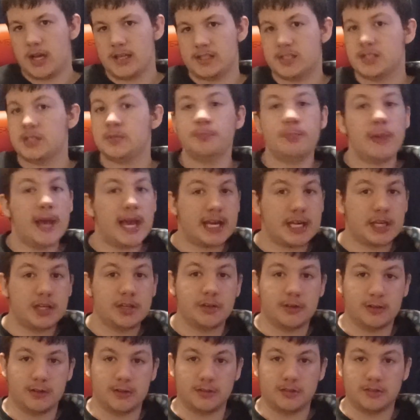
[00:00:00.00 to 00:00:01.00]

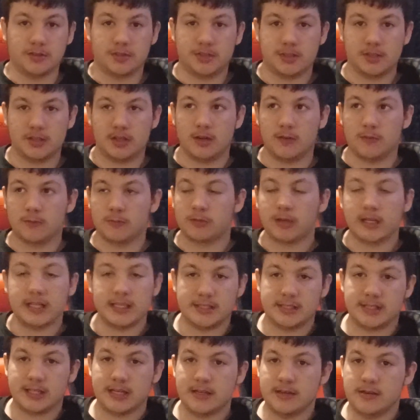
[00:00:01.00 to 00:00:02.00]
Spectre's
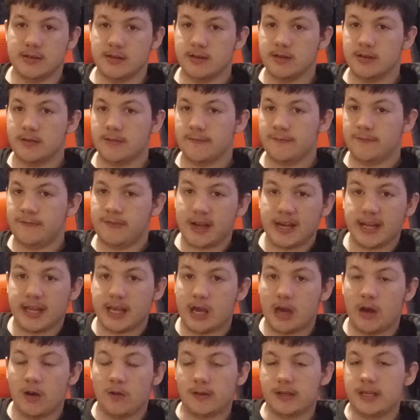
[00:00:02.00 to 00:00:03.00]
recent
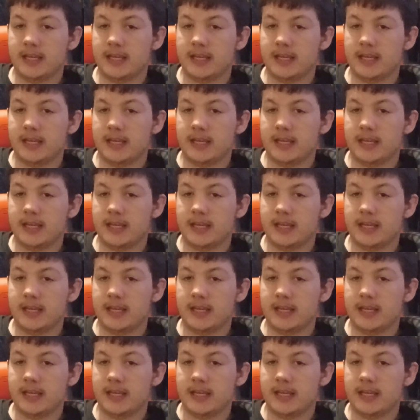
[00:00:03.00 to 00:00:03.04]
video,